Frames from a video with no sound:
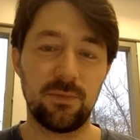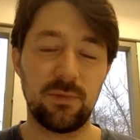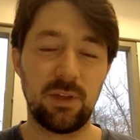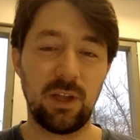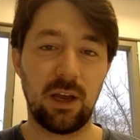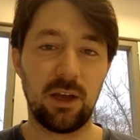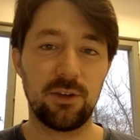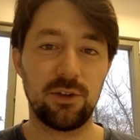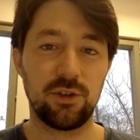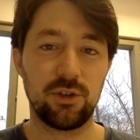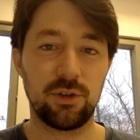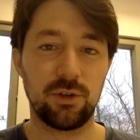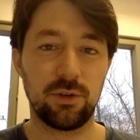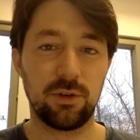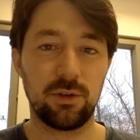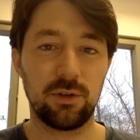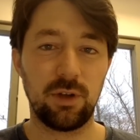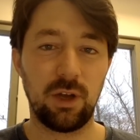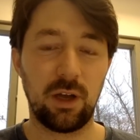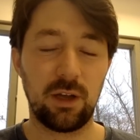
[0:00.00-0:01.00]

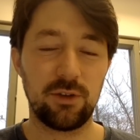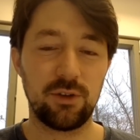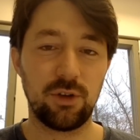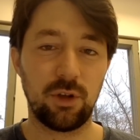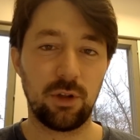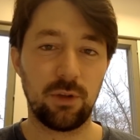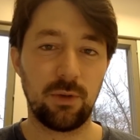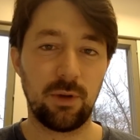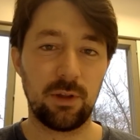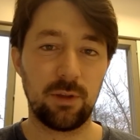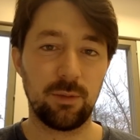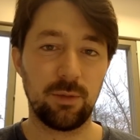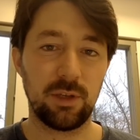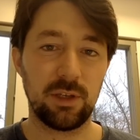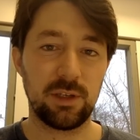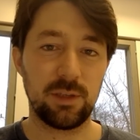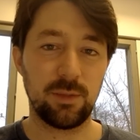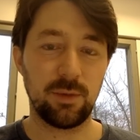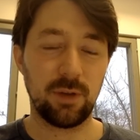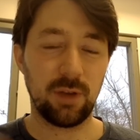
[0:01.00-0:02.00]
dodged all around the
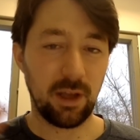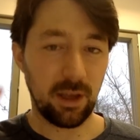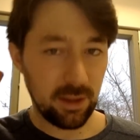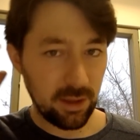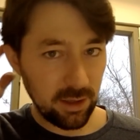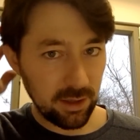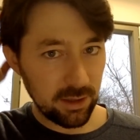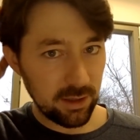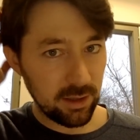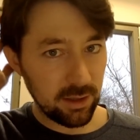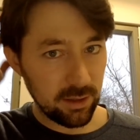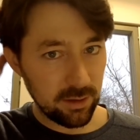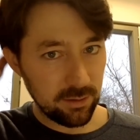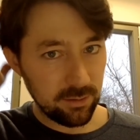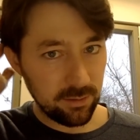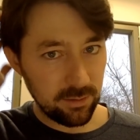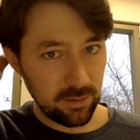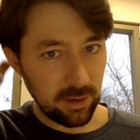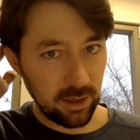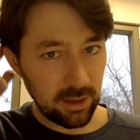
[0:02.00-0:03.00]
place. But I think
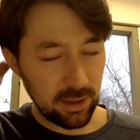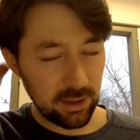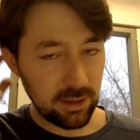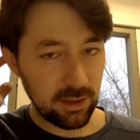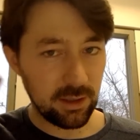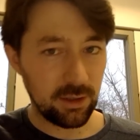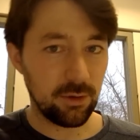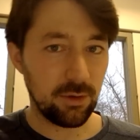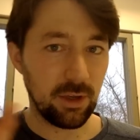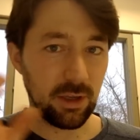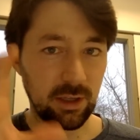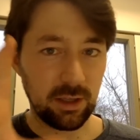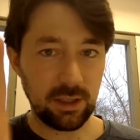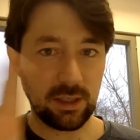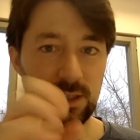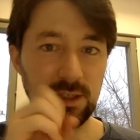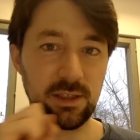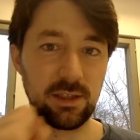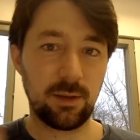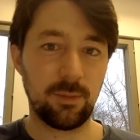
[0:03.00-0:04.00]
that you can
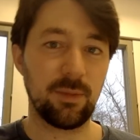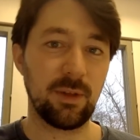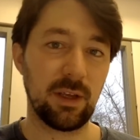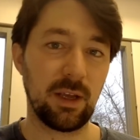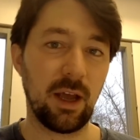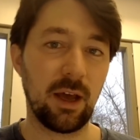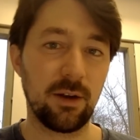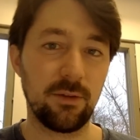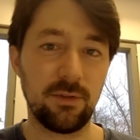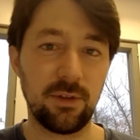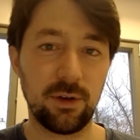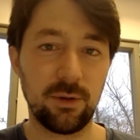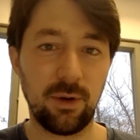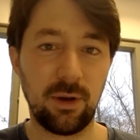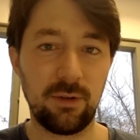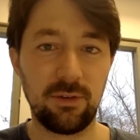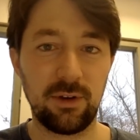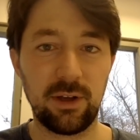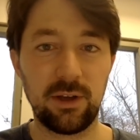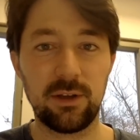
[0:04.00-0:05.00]
glean something out of there,
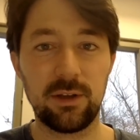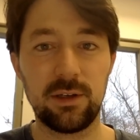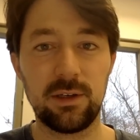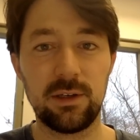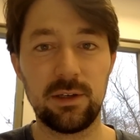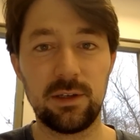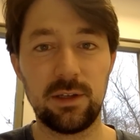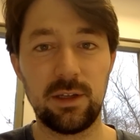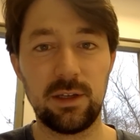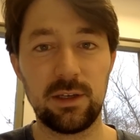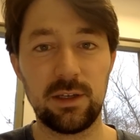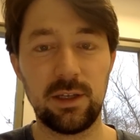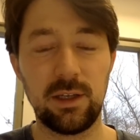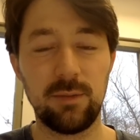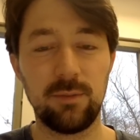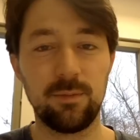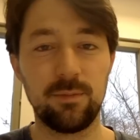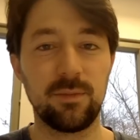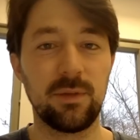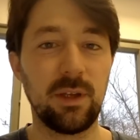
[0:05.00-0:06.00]
Raphael, and
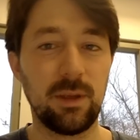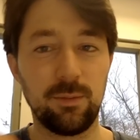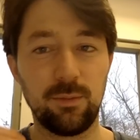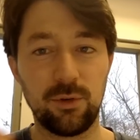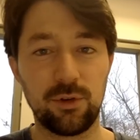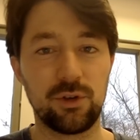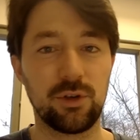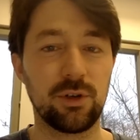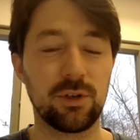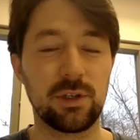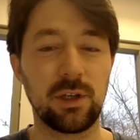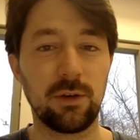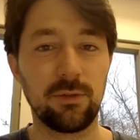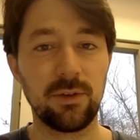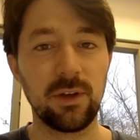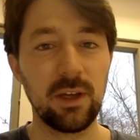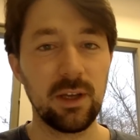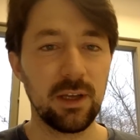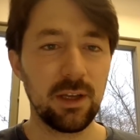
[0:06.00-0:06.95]
keep pushing yourself.